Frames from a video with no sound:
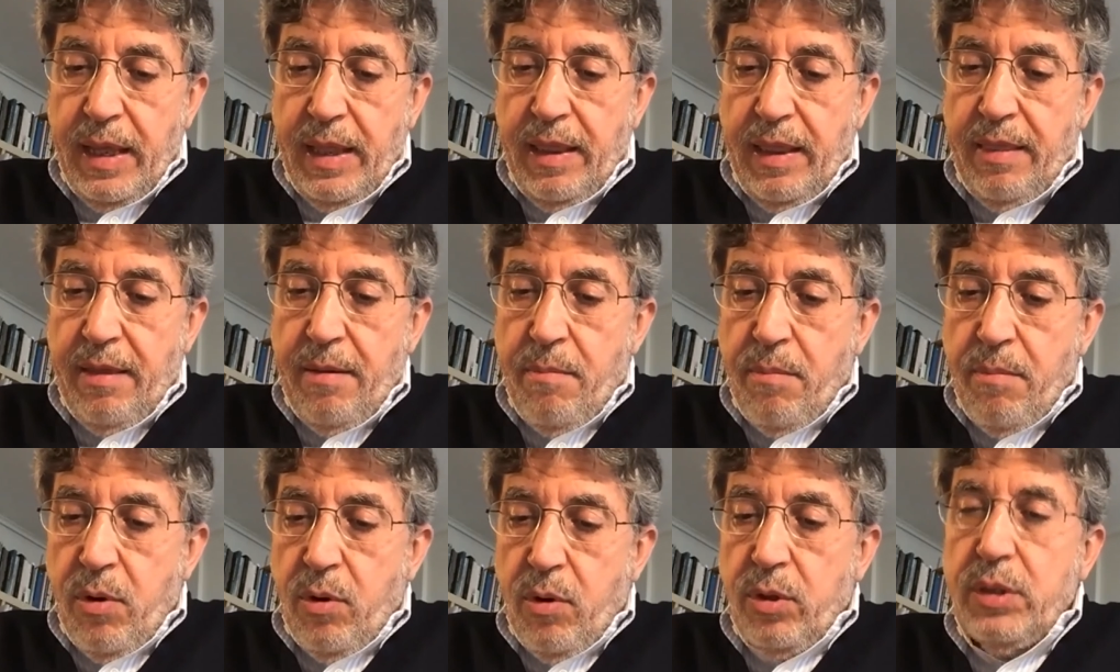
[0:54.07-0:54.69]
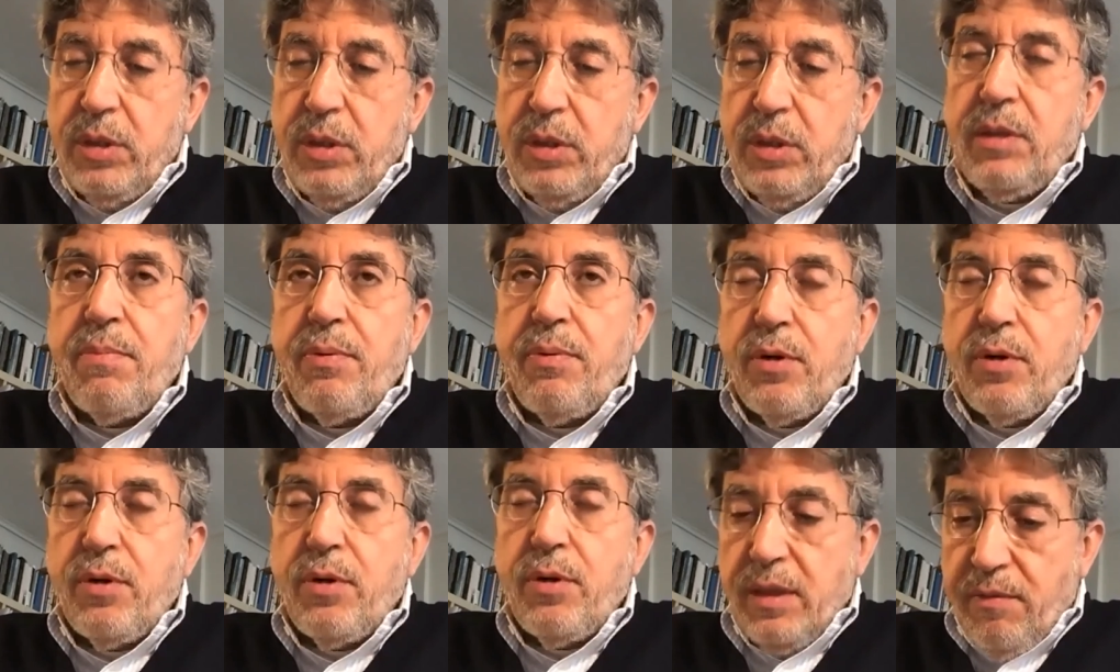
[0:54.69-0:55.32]
the most
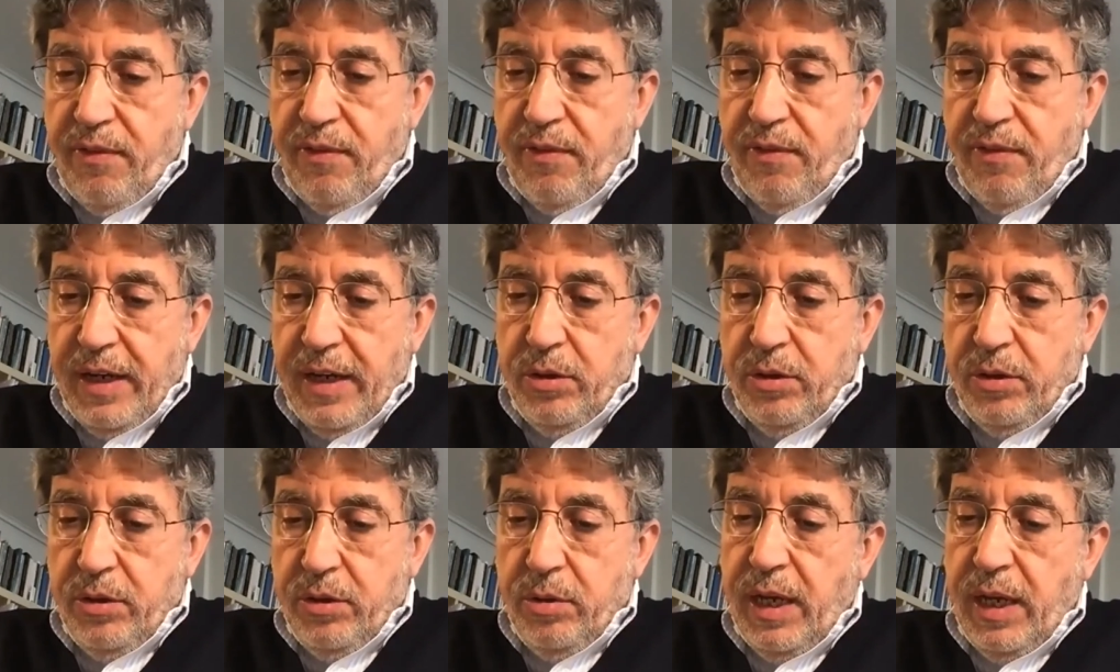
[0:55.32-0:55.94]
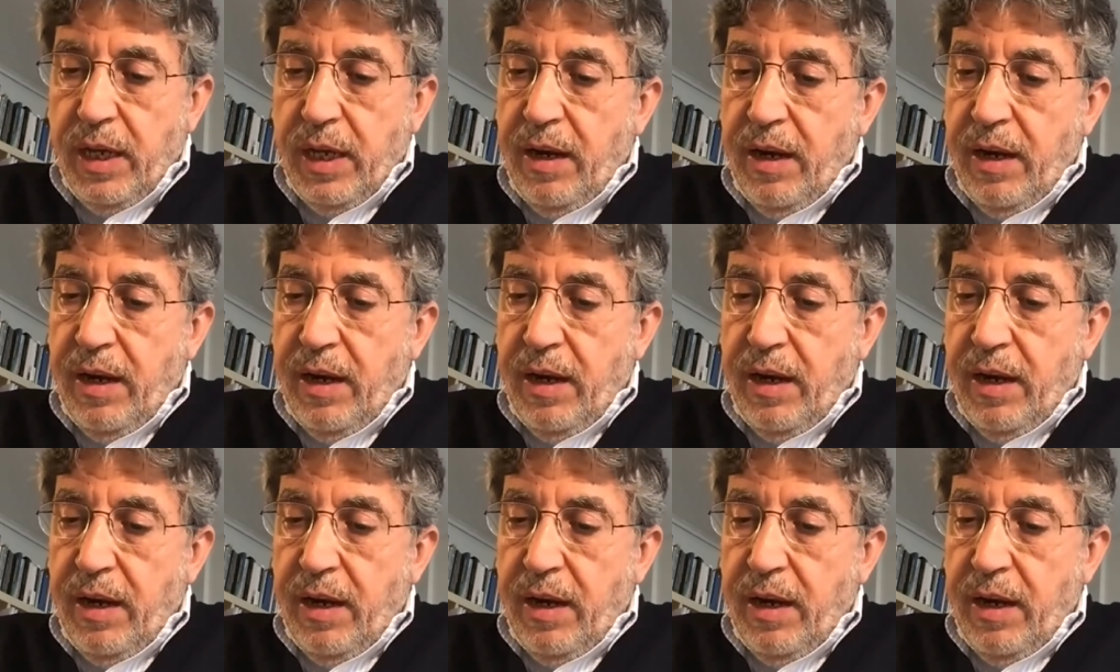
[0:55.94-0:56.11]
important factor